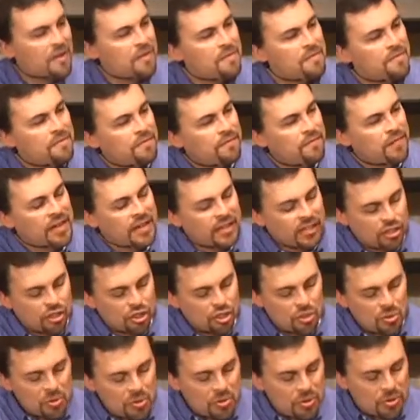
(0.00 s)

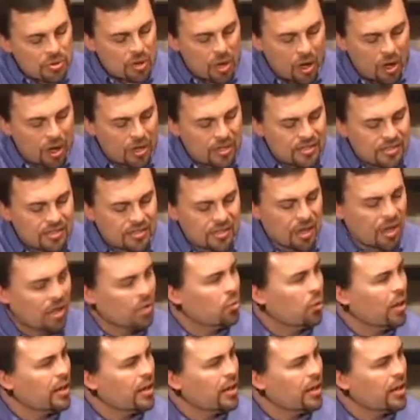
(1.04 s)
Fix your thoughts on